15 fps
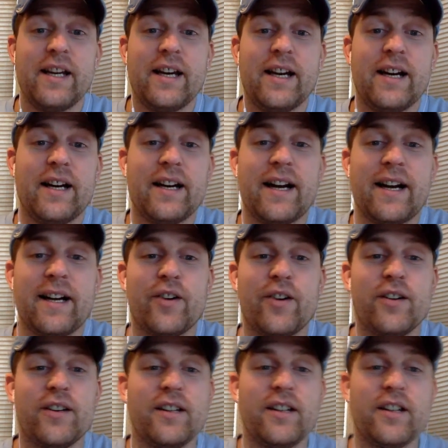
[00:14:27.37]
got it
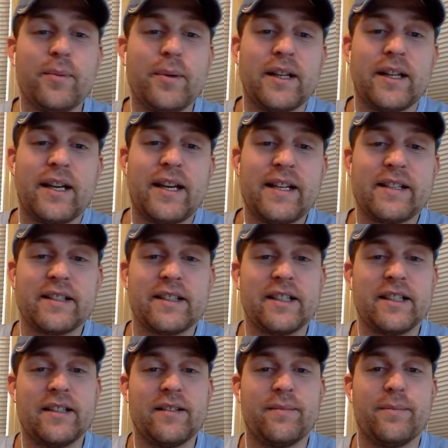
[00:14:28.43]
going a little bit late,
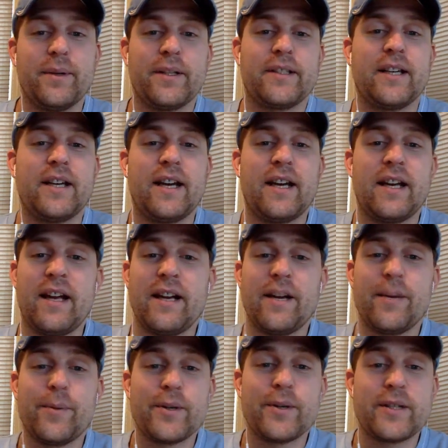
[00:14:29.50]
but ended
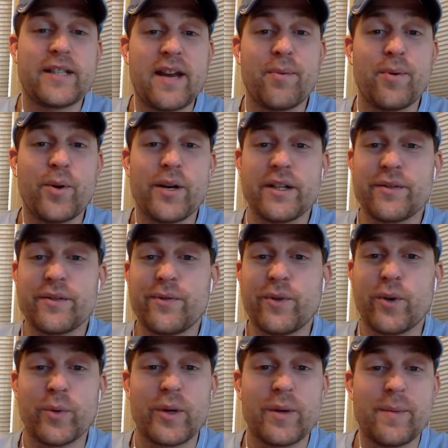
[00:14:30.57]
up with 10 points, 4
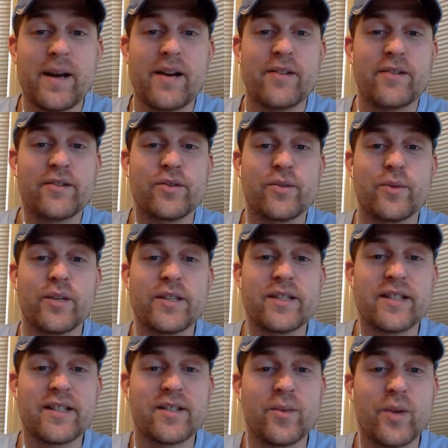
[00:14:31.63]
rebounds, 3
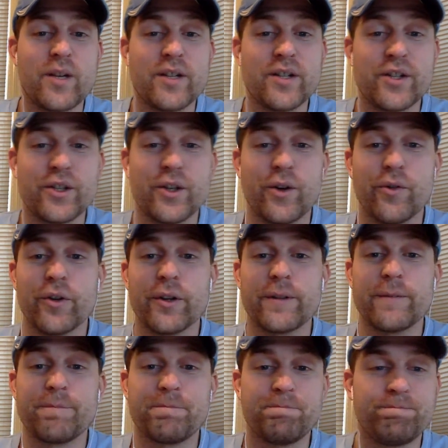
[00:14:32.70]
assists to 1
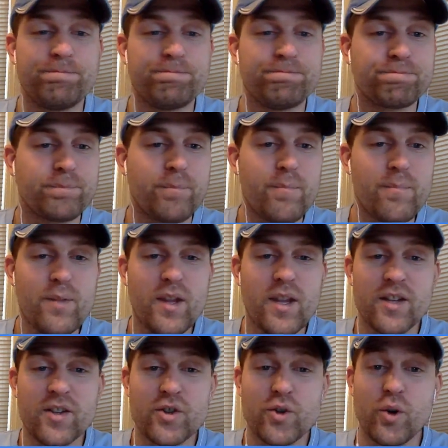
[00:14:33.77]
turnover.
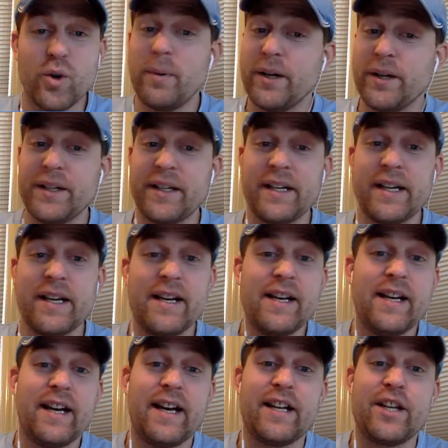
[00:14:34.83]
Joel Berry
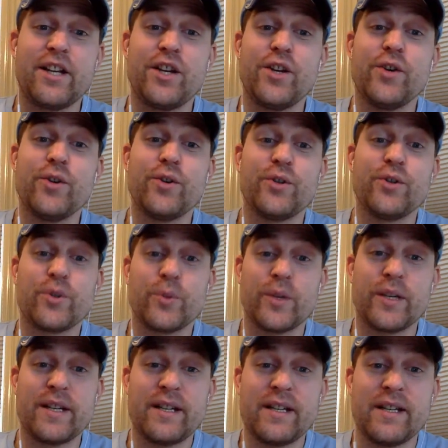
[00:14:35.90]
had a huge
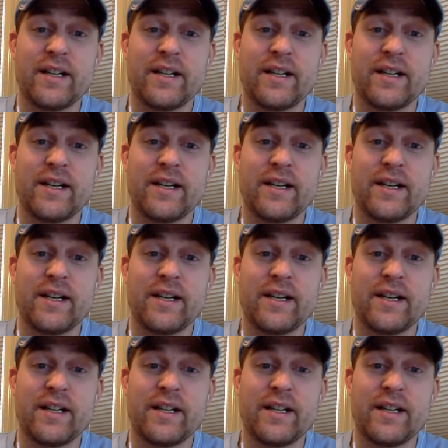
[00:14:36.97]
3